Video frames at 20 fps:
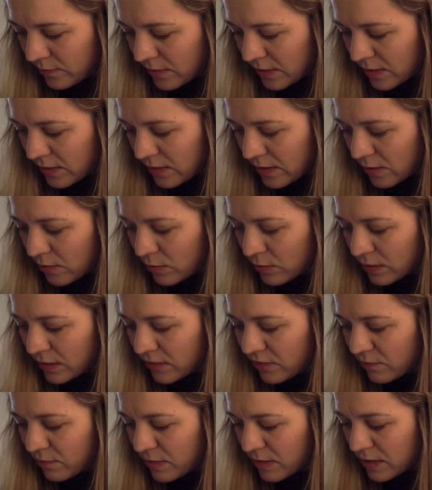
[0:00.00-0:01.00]
And that will
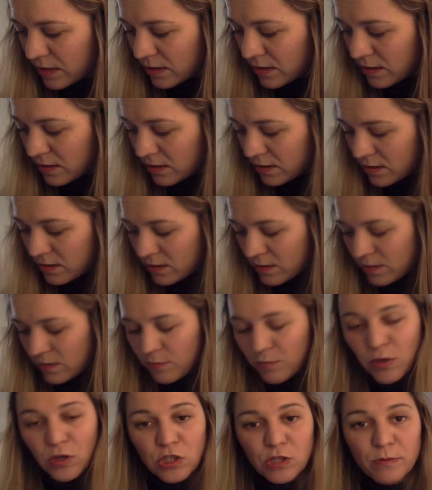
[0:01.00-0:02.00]
give me
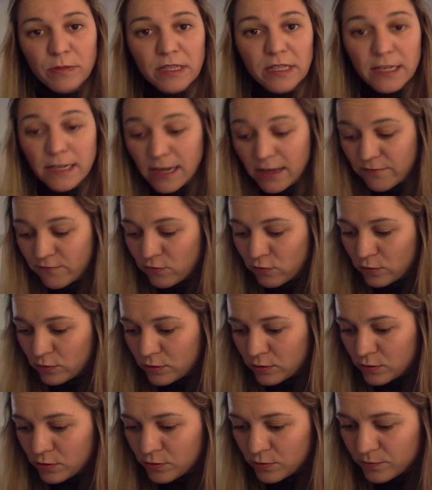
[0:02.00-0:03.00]
approximately nine
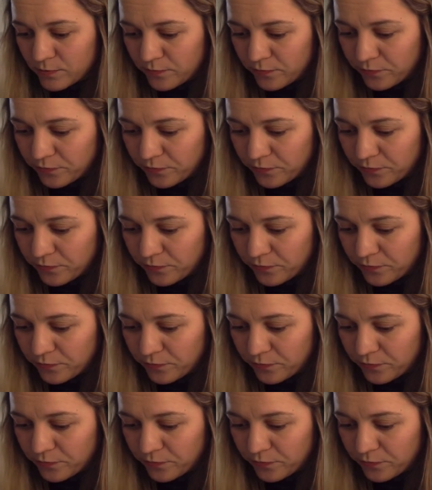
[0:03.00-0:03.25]
volts.